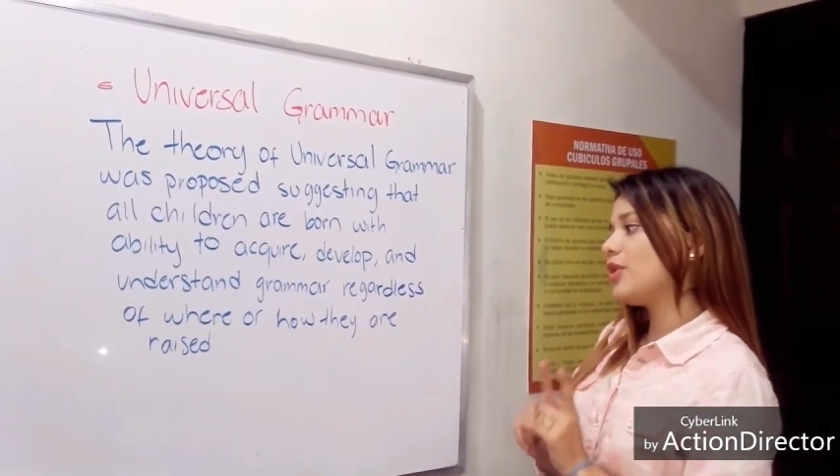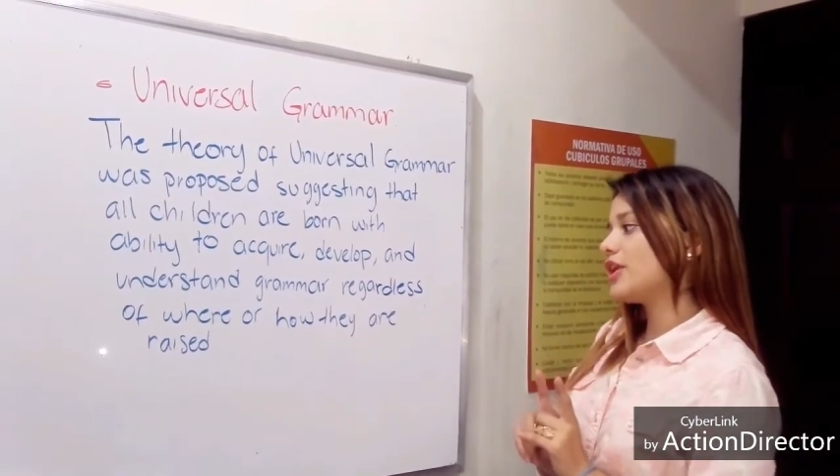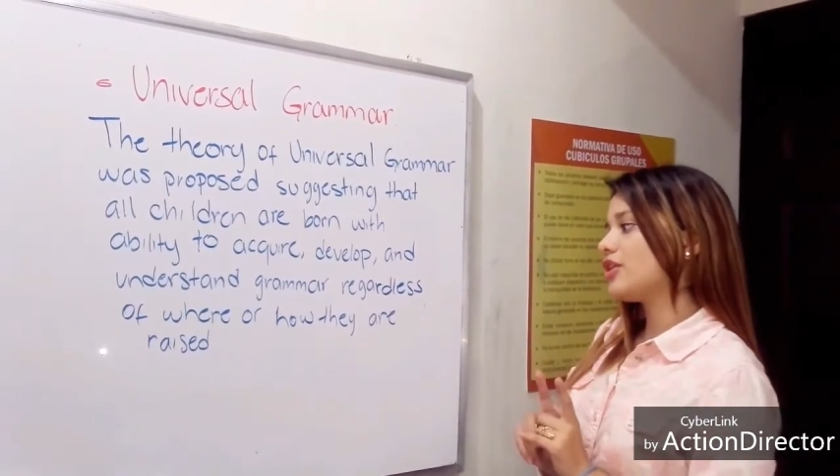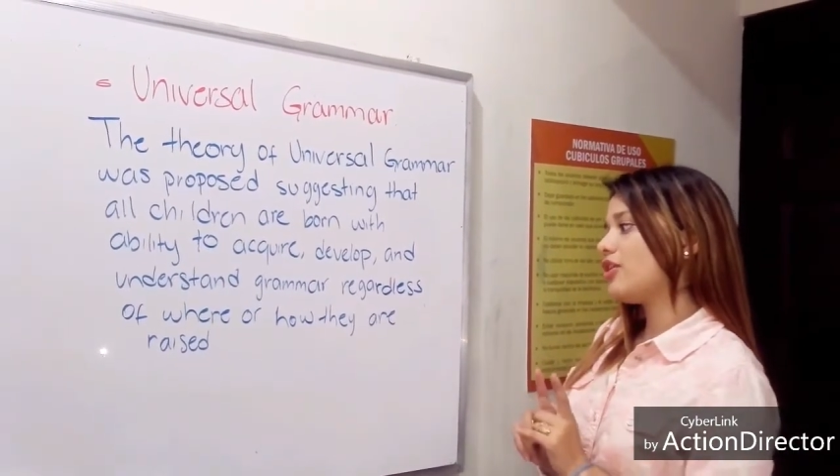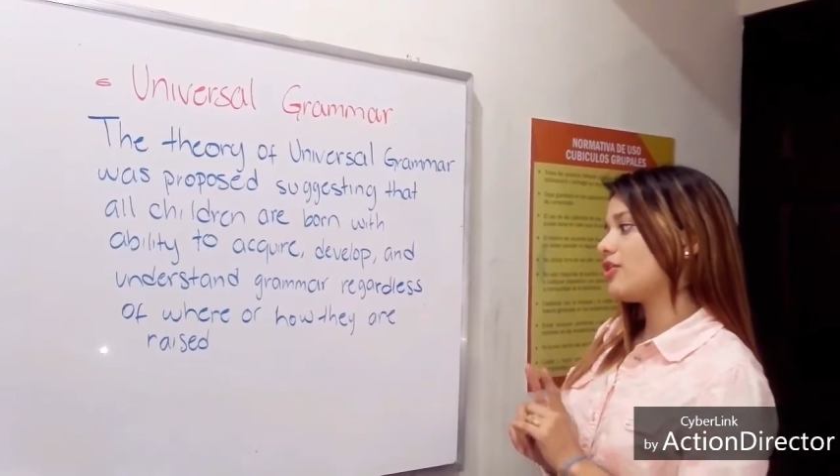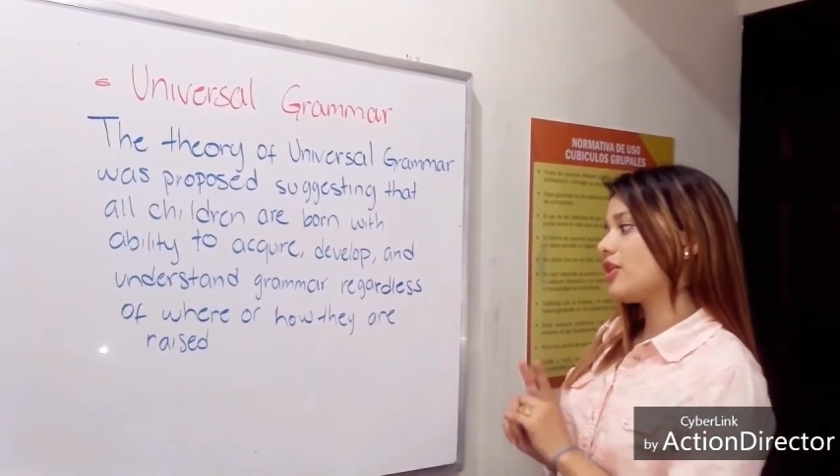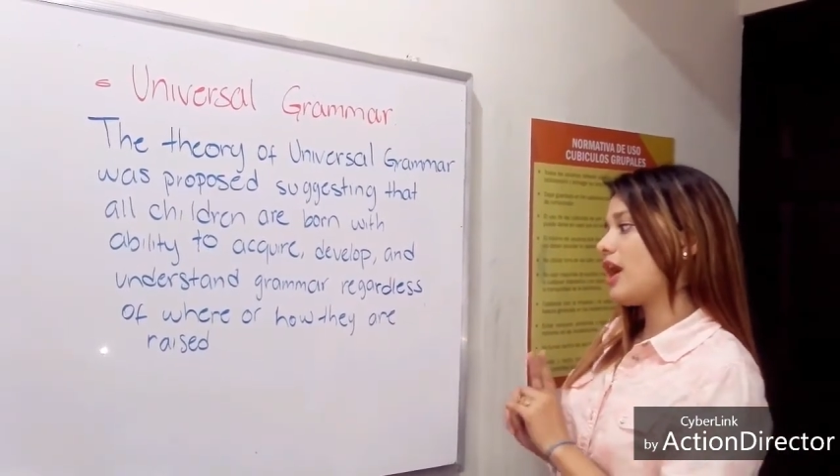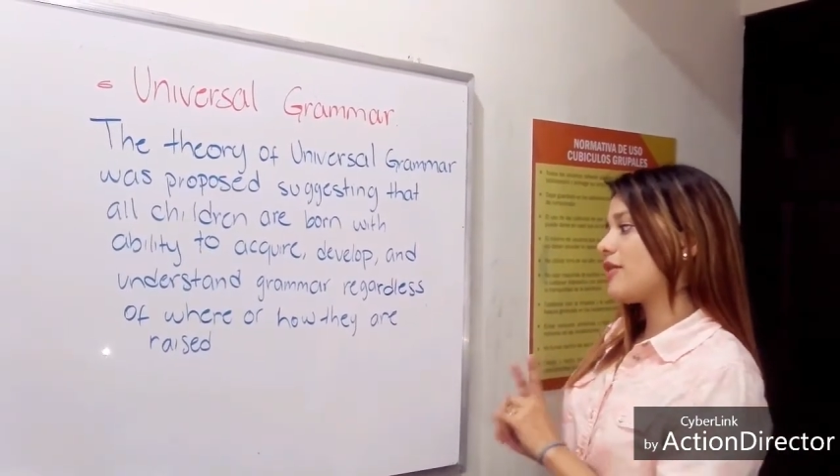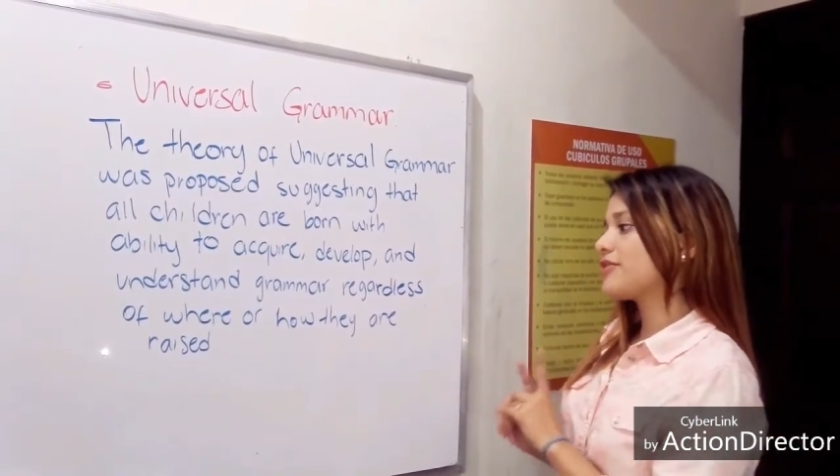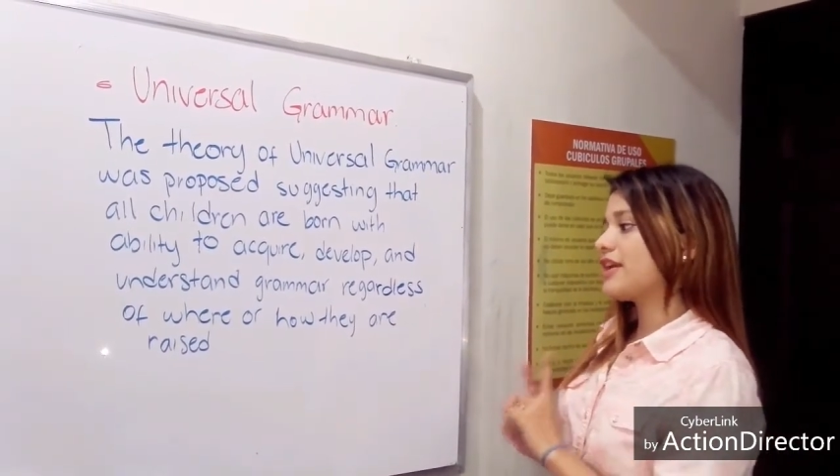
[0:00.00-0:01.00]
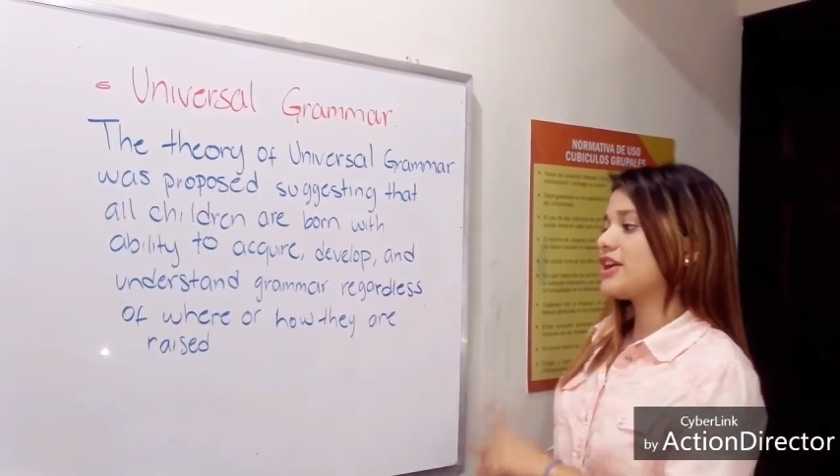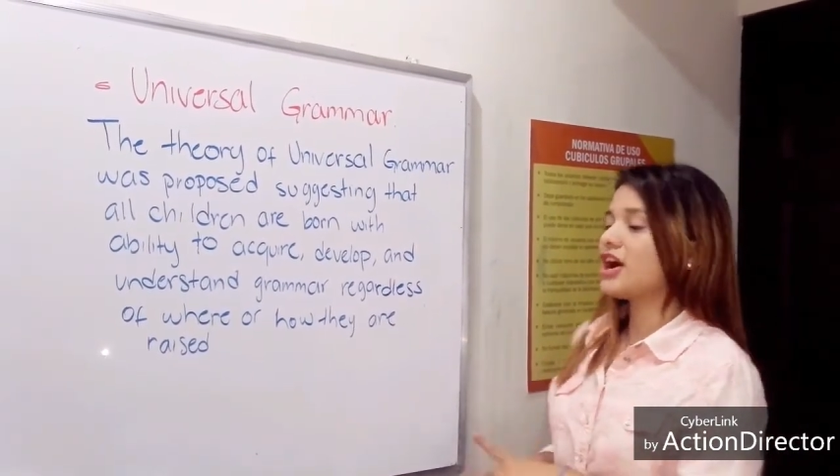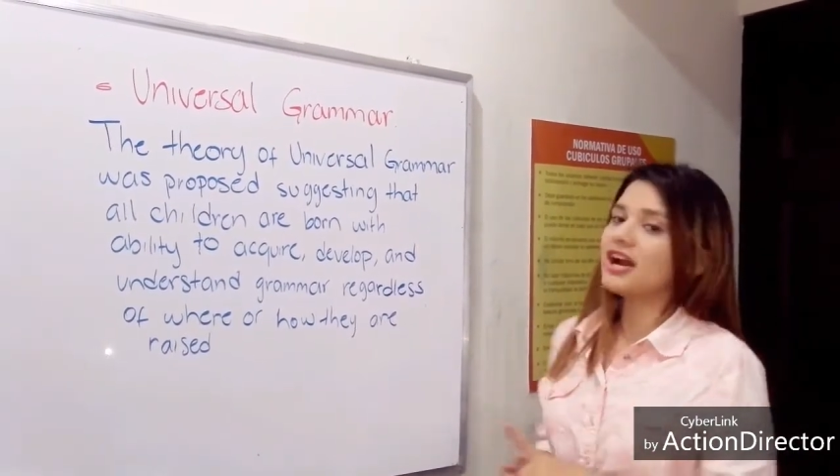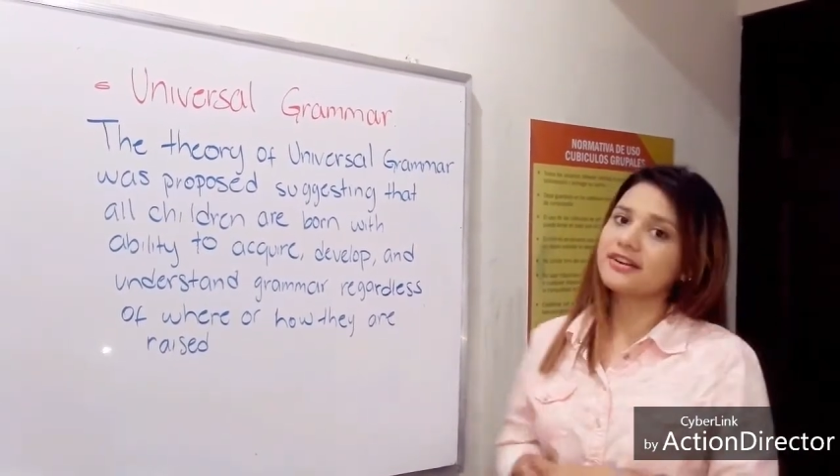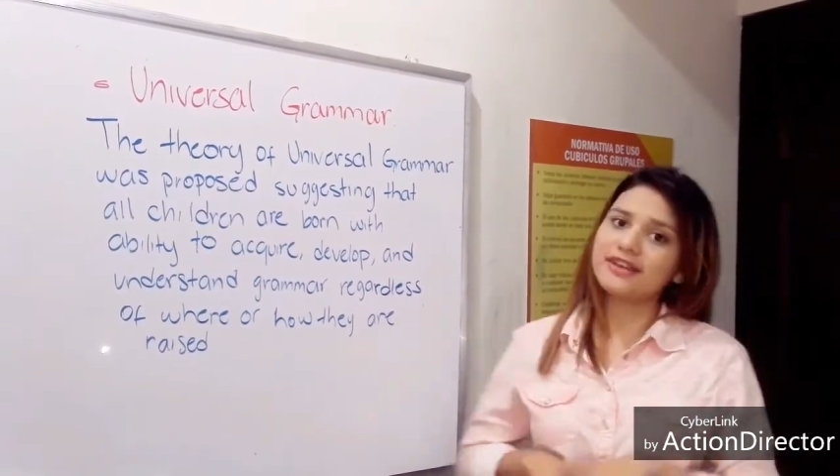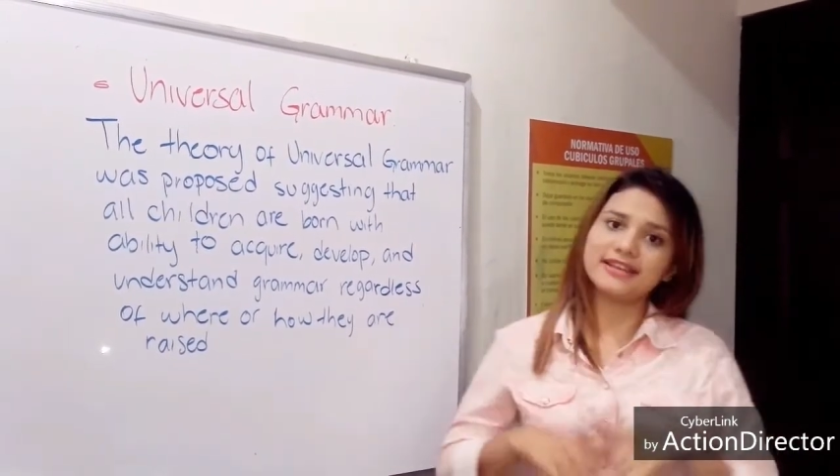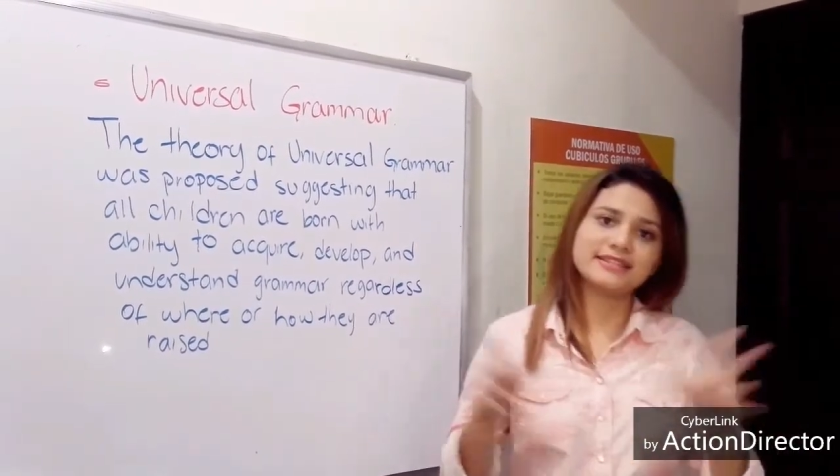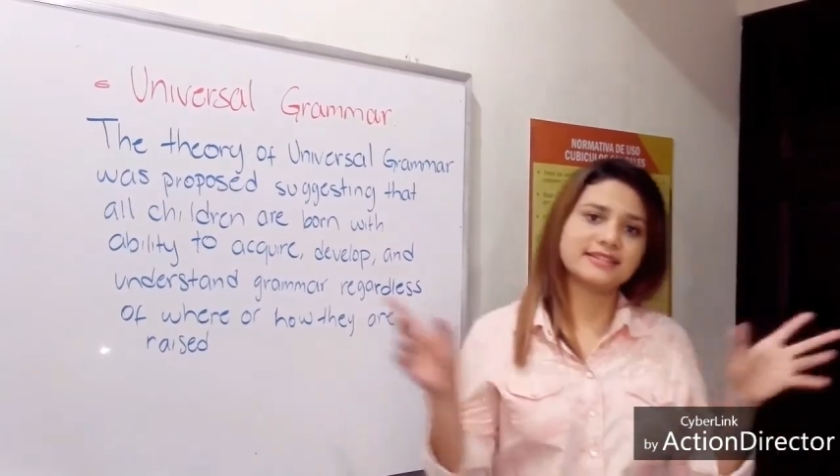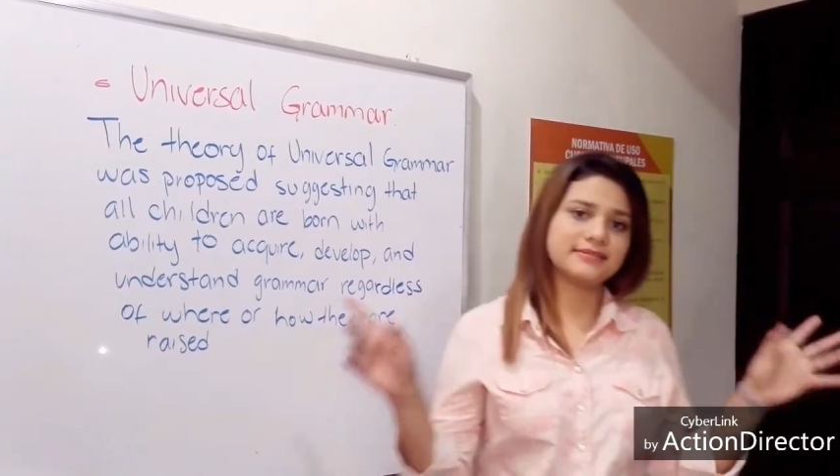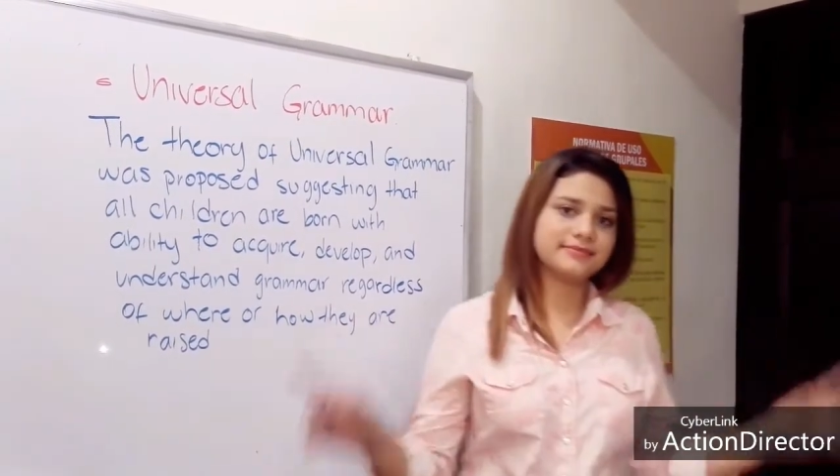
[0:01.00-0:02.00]
where or how they are
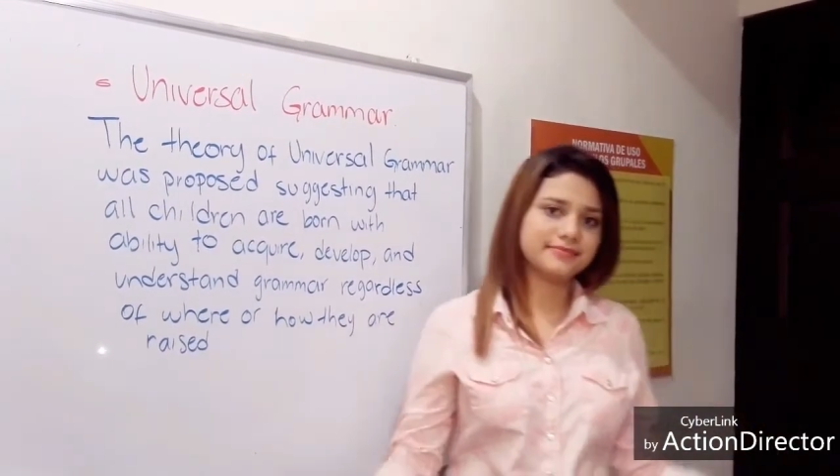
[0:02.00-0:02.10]
raised.